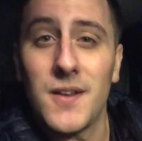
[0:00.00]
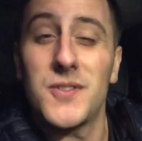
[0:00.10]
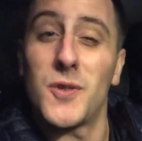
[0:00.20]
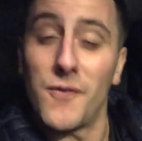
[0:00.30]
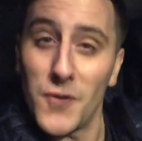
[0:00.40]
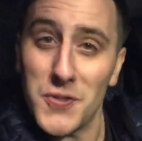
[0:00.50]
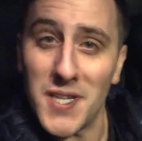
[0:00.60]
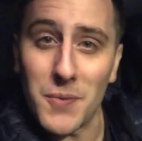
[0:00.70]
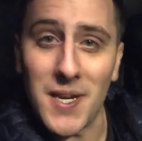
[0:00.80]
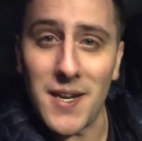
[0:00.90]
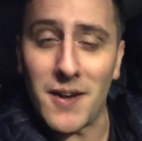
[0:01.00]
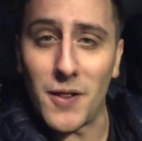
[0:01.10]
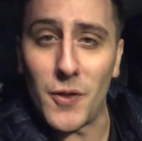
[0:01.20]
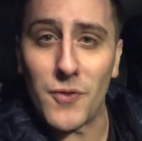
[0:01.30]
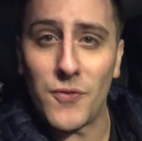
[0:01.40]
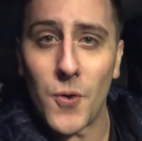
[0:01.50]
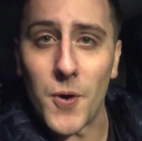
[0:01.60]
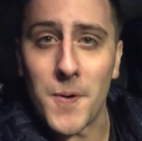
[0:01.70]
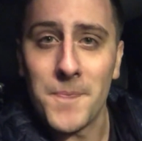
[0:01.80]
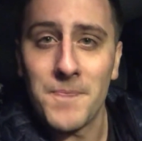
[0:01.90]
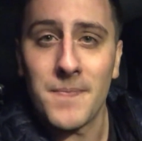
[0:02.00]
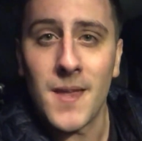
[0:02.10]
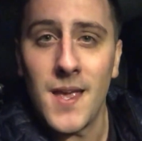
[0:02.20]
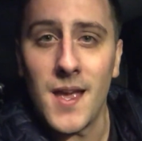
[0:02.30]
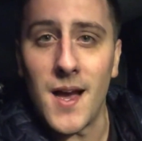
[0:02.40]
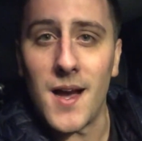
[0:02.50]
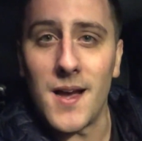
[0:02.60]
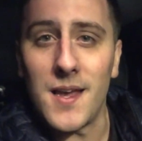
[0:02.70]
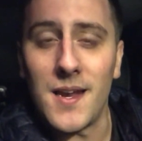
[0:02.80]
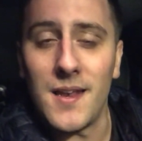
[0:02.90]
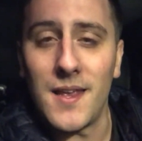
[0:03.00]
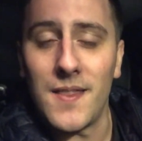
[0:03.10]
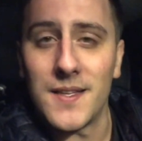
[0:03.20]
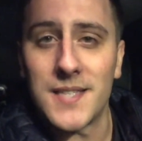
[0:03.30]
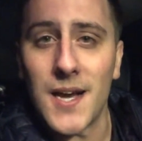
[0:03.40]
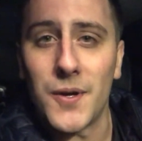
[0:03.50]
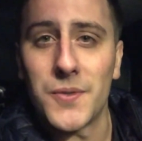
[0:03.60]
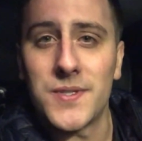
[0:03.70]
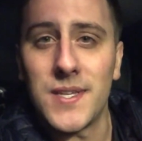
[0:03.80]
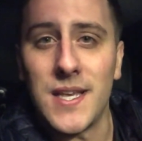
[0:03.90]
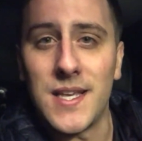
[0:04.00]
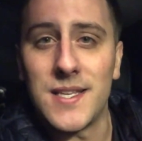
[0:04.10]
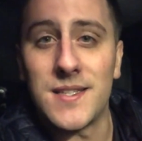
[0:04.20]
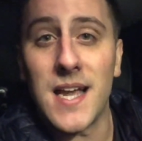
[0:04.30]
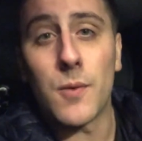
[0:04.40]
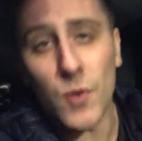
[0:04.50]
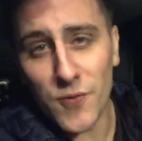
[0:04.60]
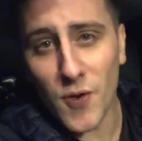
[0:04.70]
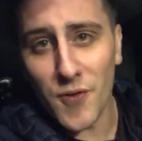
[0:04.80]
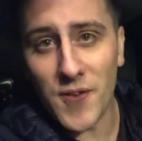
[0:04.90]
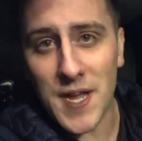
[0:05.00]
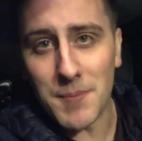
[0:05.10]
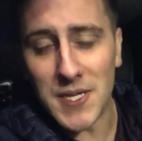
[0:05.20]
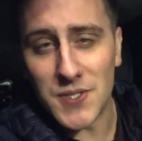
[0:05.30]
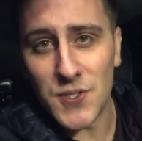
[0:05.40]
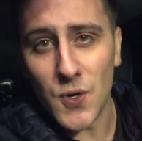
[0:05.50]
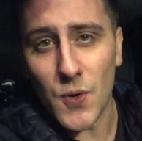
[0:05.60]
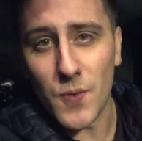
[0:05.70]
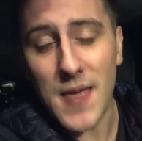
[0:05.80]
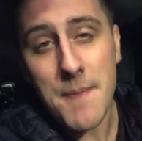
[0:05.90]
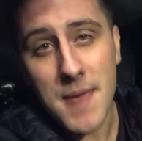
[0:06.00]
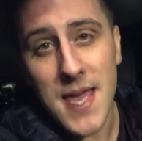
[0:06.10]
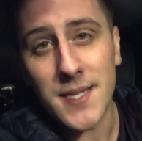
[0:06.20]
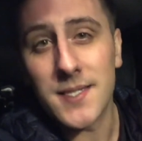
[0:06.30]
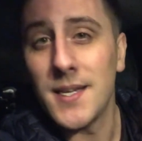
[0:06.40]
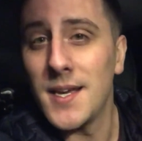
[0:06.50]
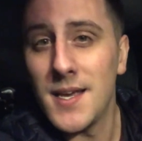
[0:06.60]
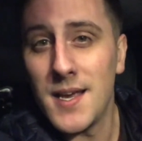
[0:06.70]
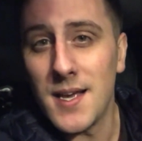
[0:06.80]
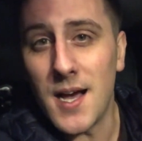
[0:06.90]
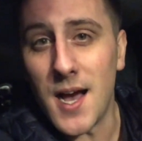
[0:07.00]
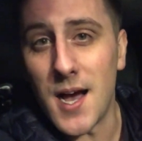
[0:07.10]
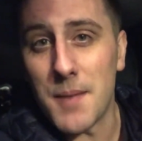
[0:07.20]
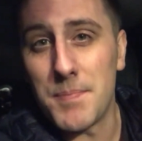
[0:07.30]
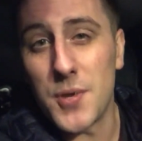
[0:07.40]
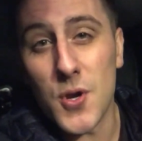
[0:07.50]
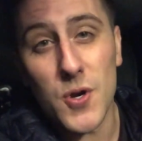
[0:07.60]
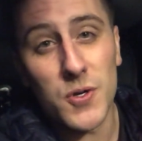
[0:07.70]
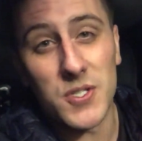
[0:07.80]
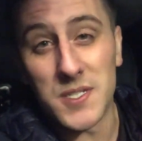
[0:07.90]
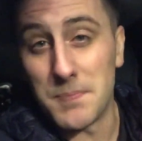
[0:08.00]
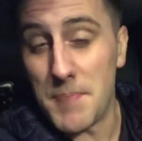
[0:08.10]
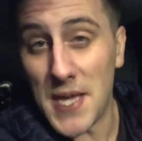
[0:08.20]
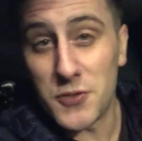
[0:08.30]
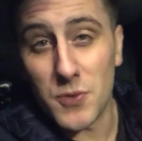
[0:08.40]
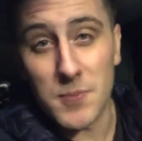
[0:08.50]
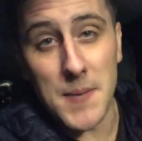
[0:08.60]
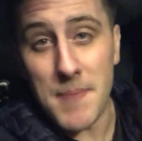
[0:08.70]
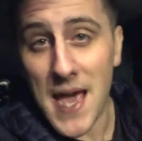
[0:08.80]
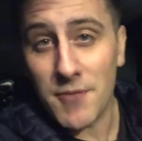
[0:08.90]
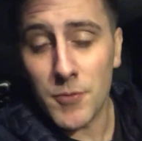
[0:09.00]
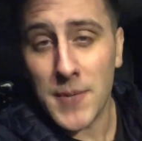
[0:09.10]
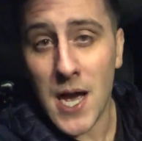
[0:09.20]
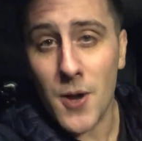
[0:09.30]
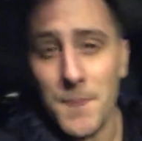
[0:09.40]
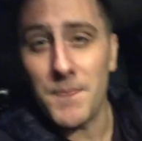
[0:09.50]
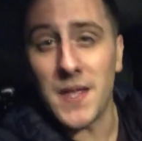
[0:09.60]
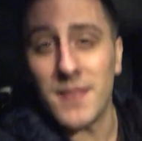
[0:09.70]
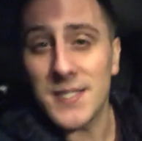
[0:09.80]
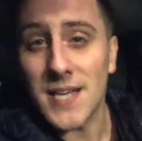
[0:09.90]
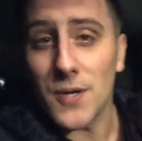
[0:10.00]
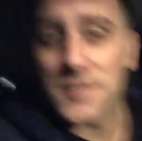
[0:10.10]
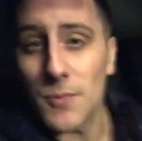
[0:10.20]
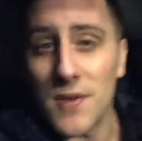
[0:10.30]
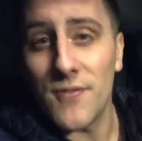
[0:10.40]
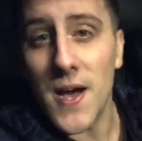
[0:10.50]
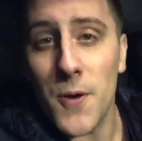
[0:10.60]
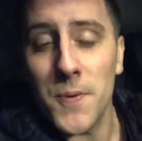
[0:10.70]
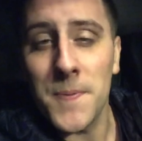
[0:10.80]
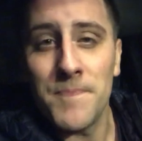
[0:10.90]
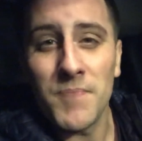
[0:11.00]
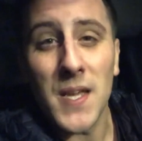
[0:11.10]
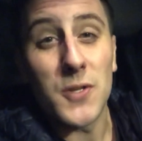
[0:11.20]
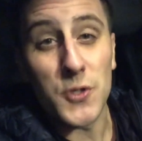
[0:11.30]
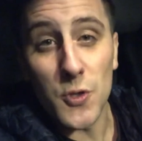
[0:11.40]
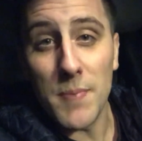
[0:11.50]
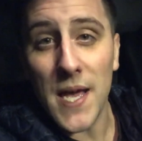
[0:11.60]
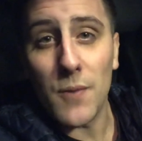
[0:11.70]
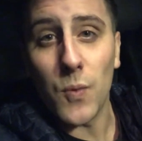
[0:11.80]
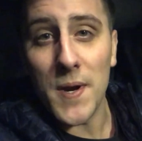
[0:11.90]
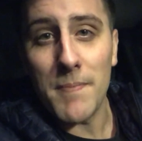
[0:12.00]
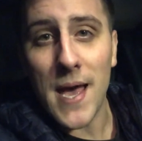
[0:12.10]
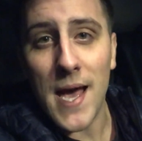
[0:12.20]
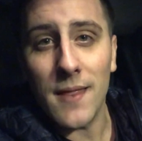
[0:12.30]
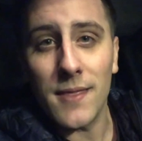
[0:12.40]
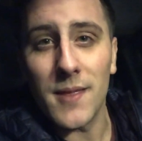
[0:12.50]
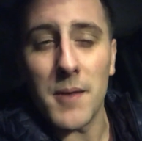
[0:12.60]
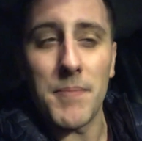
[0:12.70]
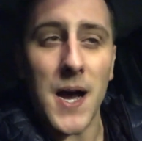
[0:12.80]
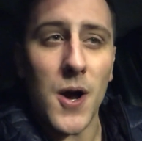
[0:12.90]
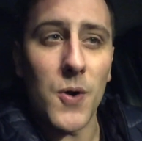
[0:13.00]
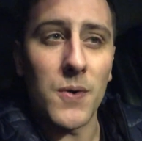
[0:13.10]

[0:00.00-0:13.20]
So the first thing we needed to look for in this house is that it worked for our family. So that meant pure just bedroom and bathroom count. In this house that we found, 2 bed, 1 bath, about